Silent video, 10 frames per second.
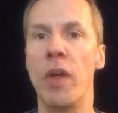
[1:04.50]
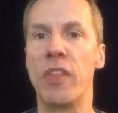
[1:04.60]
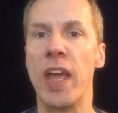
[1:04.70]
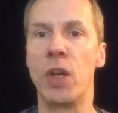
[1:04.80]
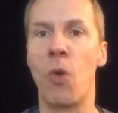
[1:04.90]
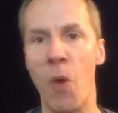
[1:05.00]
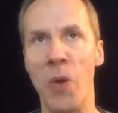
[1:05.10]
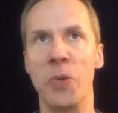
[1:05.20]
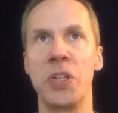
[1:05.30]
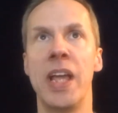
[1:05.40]
with a
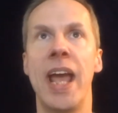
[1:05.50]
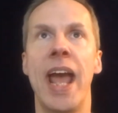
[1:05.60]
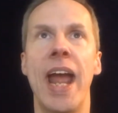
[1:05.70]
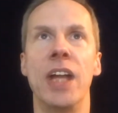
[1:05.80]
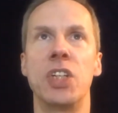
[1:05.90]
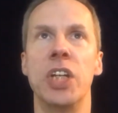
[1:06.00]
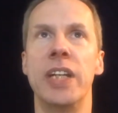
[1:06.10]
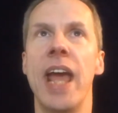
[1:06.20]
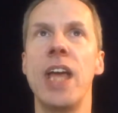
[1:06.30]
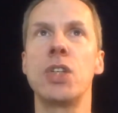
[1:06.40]
quote, and
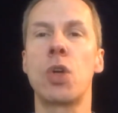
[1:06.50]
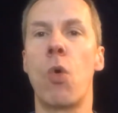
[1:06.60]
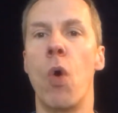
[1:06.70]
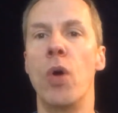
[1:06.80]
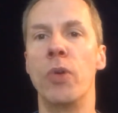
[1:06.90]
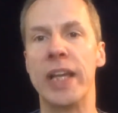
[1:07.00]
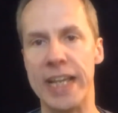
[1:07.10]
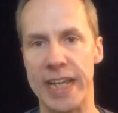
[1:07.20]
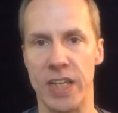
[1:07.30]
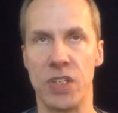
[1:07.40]
today's quote
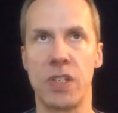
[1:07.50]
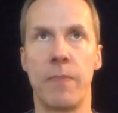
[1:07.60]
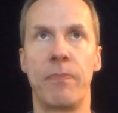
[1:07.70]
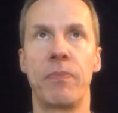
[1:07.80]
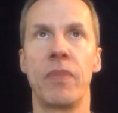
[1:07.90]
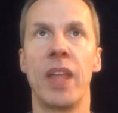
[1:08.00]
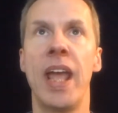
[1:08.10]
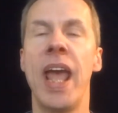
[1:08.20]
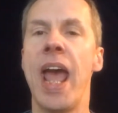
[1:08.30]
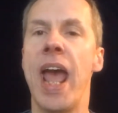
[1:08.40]
is,
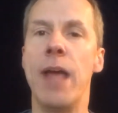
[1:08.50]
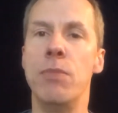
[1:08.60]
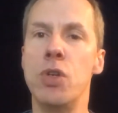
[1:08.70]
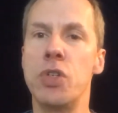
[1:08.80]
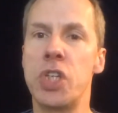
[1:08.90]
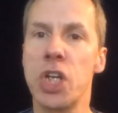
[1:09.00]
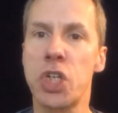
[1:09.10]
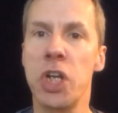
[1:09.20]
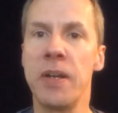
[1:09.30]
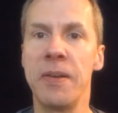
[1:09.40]
"A
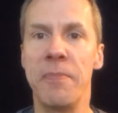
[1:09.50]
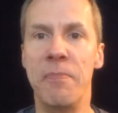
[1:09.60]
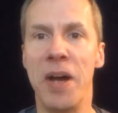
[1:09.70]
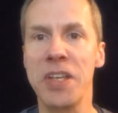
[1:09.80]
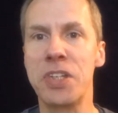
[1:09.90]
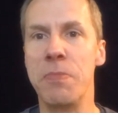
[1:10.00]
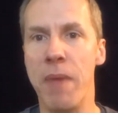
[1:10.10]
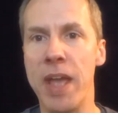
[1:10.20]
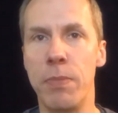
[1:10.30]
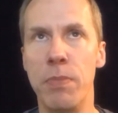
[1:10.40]
musician must
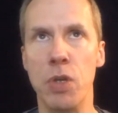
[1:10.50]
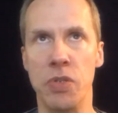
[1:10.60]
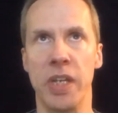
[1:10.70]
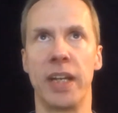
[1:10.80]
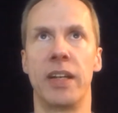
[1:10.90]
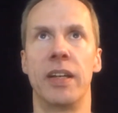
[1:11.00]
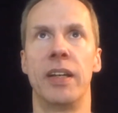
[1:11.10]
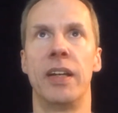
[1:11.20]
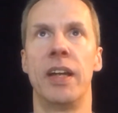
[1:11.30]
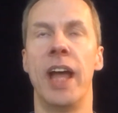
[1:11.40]
make music.
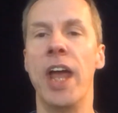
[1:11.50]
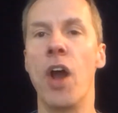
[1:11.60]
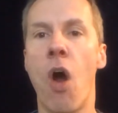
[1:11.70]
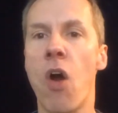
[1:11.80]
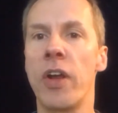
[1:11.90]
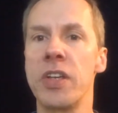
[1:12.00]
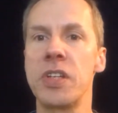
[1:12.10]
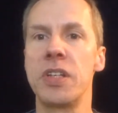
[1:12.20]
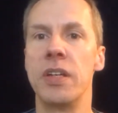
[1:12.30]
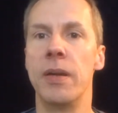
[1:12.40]
An
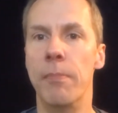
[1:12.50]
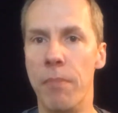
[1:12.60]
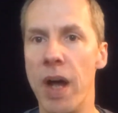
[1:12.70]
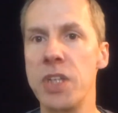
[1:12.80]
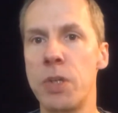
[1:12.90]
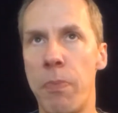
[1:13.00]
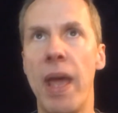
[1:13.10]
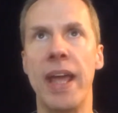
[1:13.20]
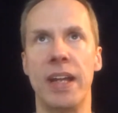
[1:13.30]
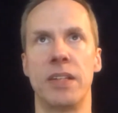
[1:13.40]
artist must
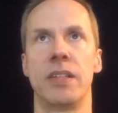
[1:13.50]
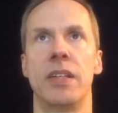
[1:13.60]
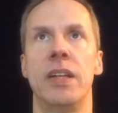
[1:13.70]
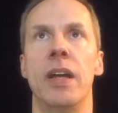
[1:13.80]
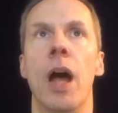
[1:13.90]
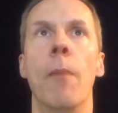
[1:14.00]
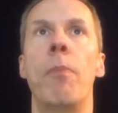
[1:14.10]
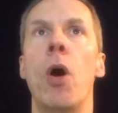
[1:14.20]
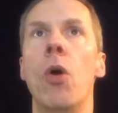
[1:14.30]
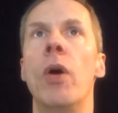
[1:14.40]
paint. A
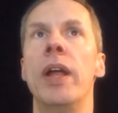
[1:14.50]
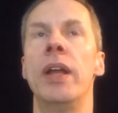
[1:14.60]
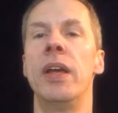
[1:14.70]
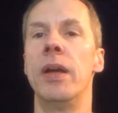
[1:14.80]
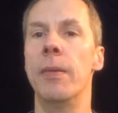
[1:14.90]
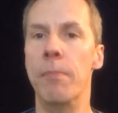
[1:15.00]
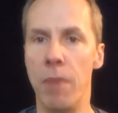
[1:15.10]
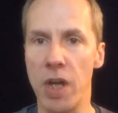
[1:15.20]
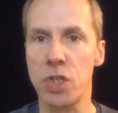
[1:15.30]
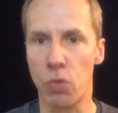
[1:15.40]
poet
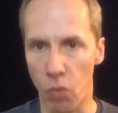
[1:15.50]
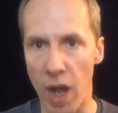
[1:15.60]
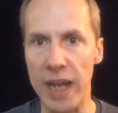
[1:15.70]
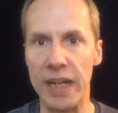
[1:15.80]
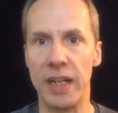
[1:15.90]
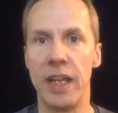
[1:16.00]
must write,